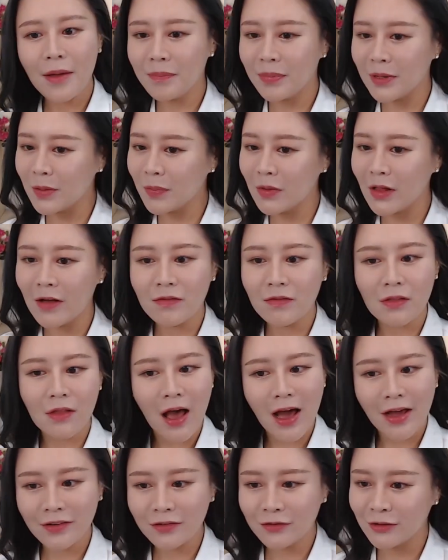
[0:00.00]
People have a
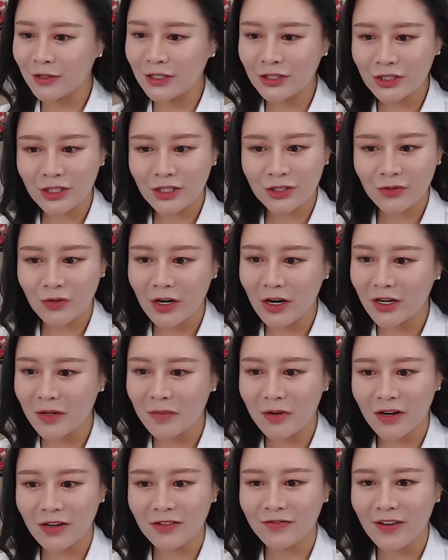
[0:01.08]
lot of questions regarding
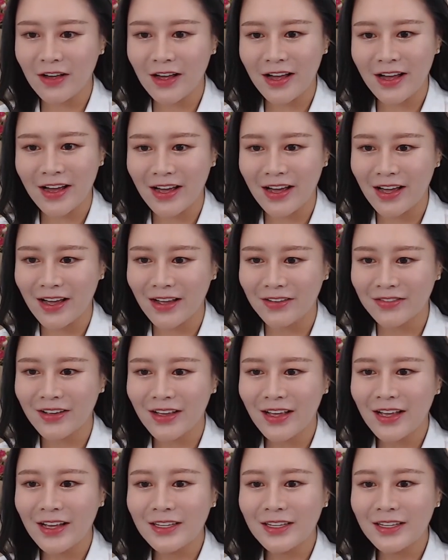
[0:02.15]
part 5.